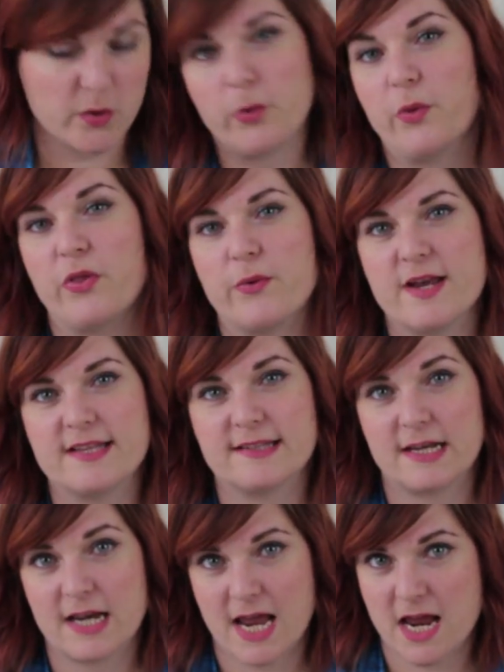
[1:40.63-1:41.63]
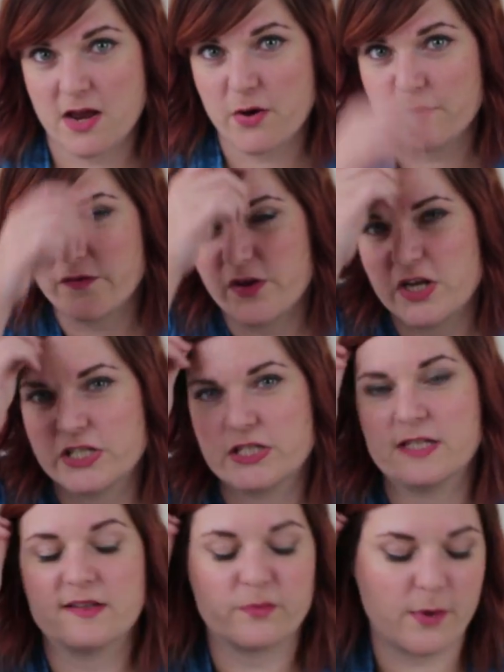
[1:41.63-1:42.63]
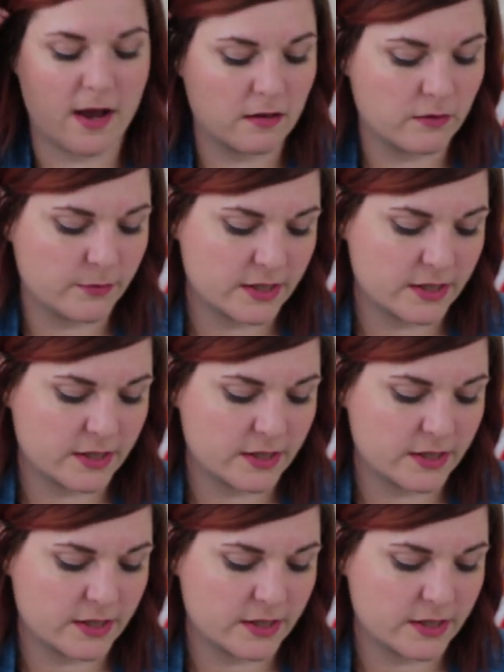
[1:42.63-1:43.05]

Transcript: or there is an AO version as well,